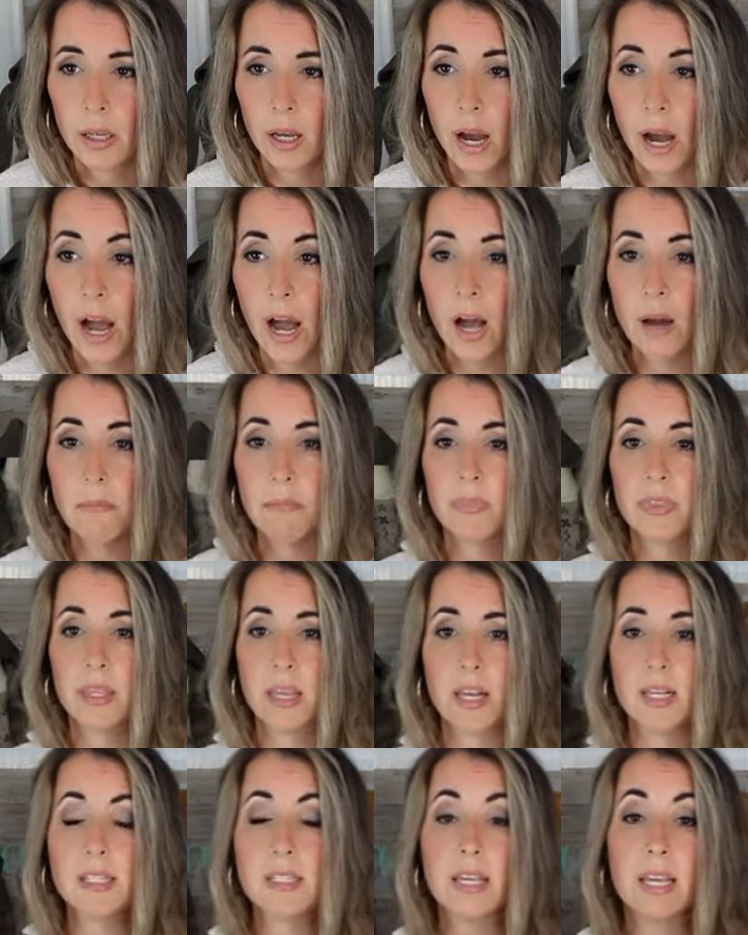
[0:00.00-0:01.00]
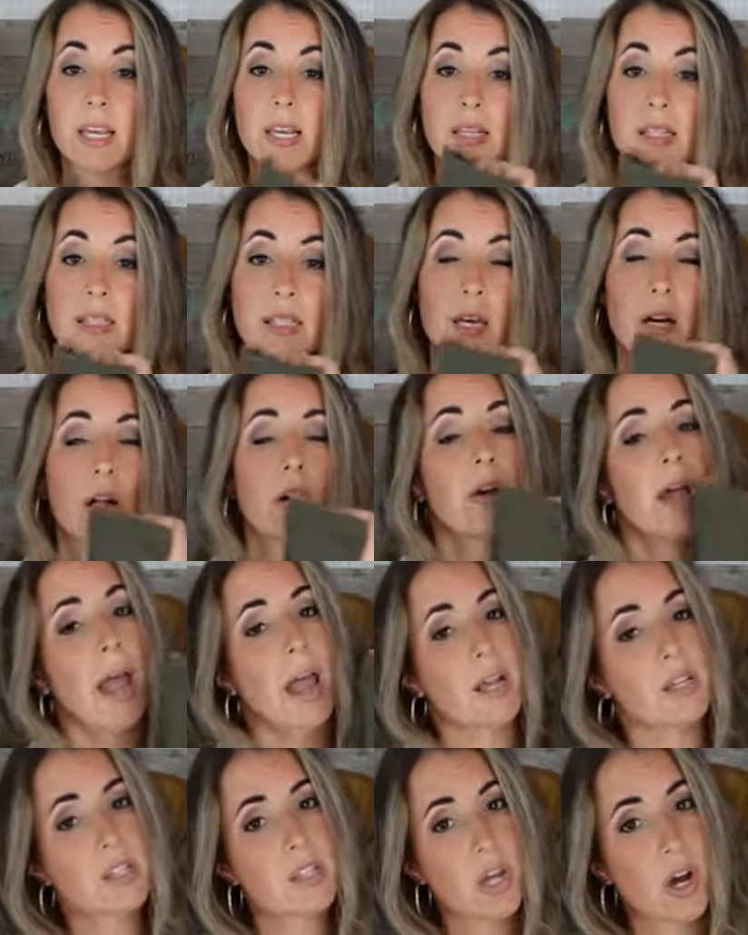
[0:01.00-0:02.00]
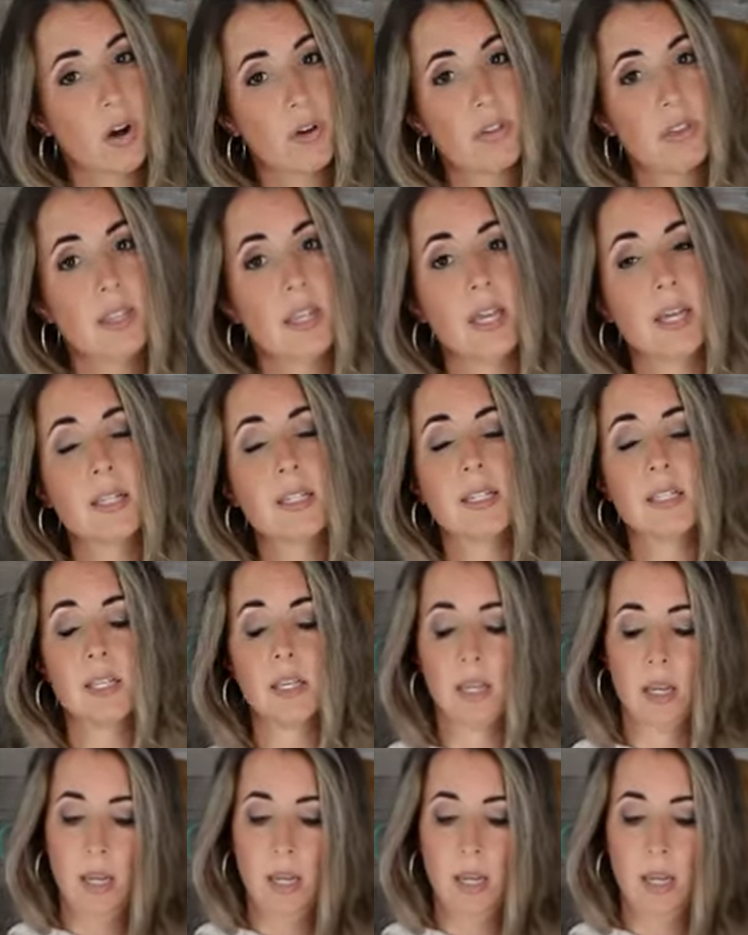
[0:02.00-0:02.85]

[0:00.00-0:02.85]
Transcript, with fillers: Um, this is okay. So this